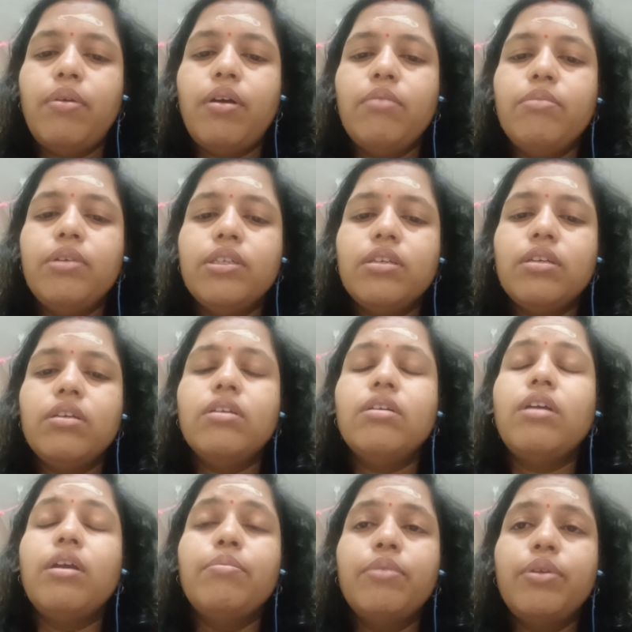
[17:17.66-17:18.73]

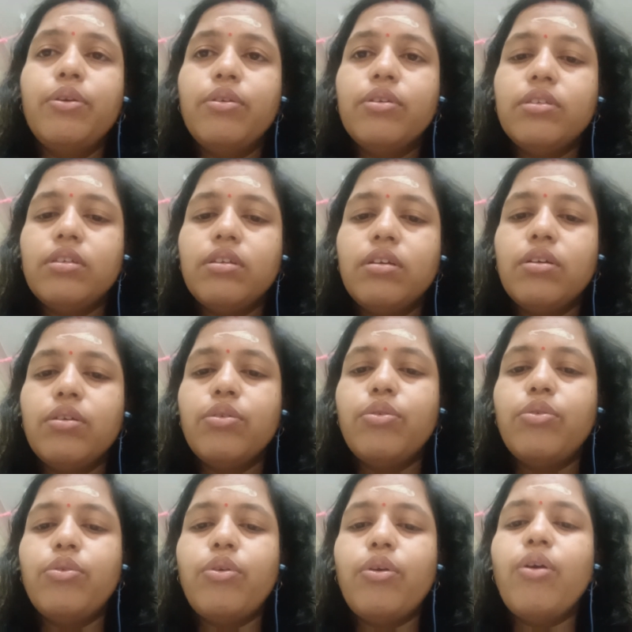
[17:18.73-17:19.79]
Embryos
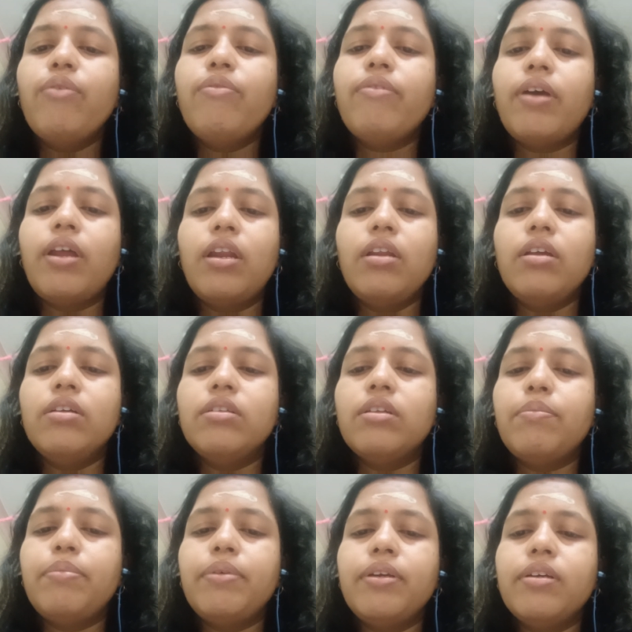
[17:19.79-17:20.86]
grow well in
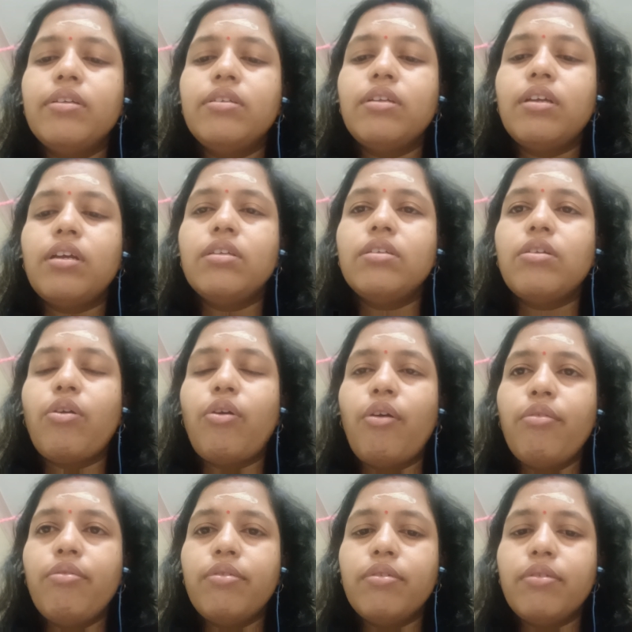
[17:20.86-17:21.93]
the pH range
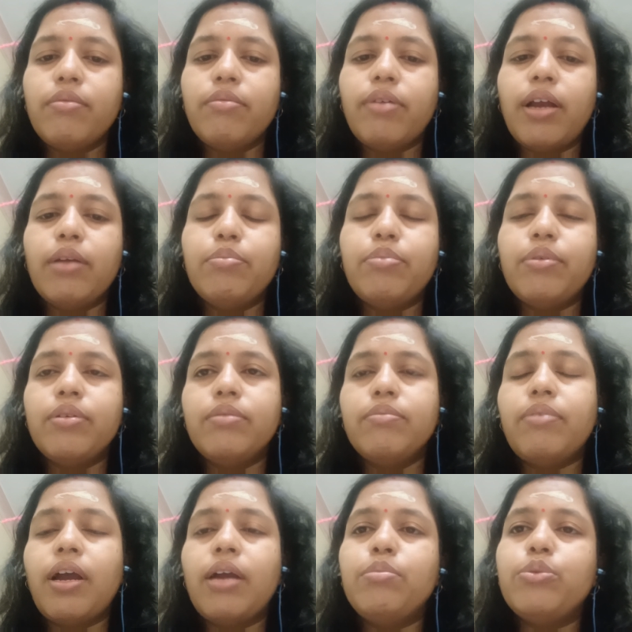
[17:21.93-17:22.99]
of
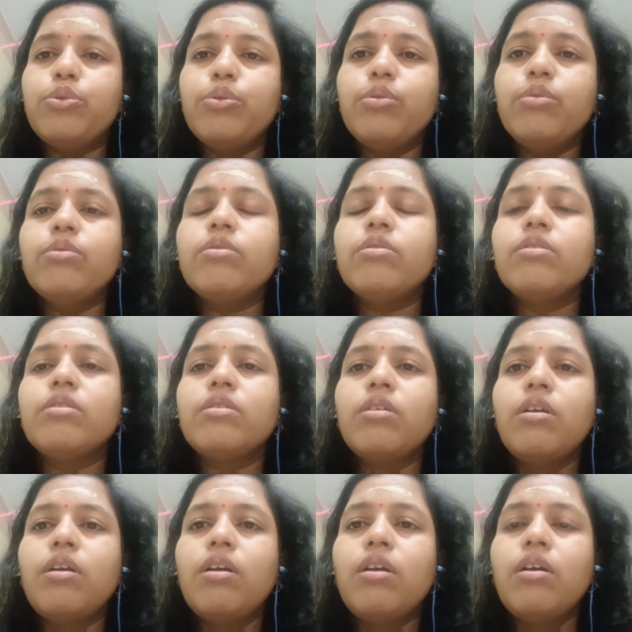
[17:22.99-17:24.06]
5.5 to
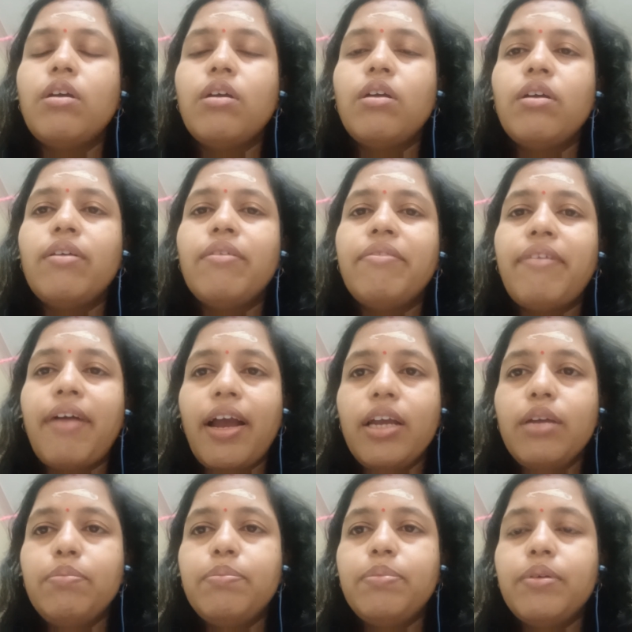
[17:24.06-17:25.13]

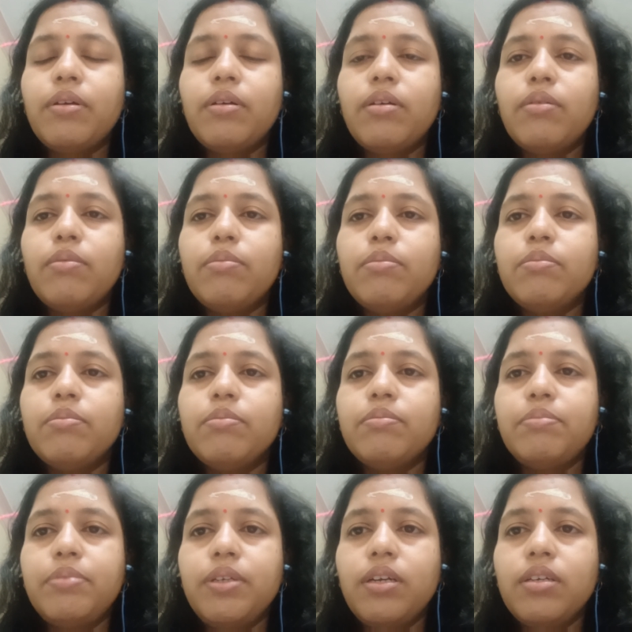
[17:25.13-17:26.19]
5
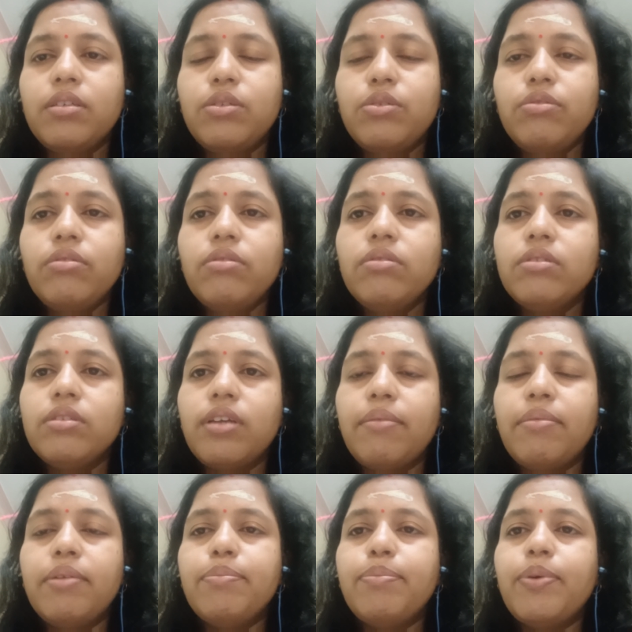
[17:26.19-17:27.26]
pH to
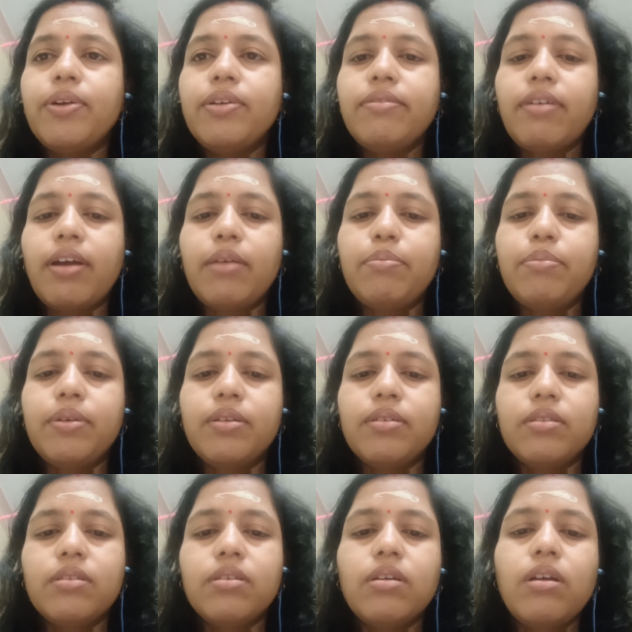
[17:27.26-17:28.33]
7.5 pH.